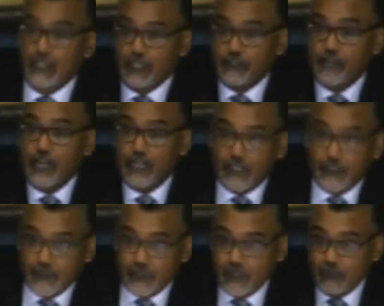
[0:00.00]

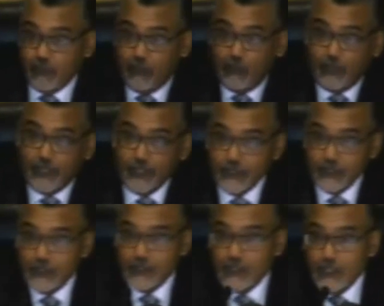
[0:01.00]
electronically with the
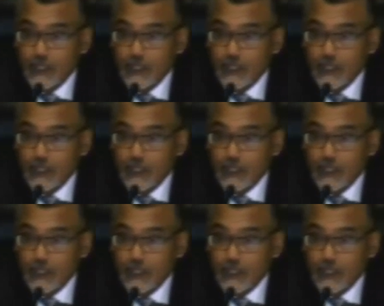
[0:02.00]
employees.